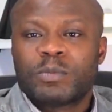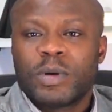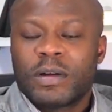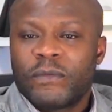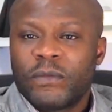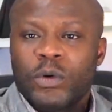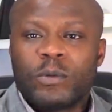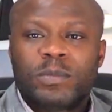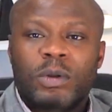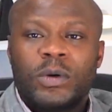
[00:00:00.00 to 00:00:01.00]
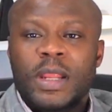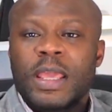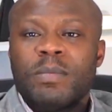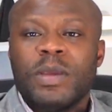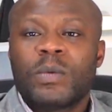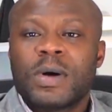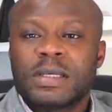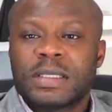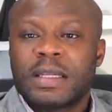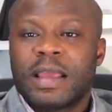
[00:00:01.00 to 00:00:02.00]
but a full-blown EV
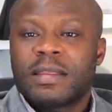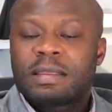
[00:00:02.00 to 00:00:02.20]
wasn't a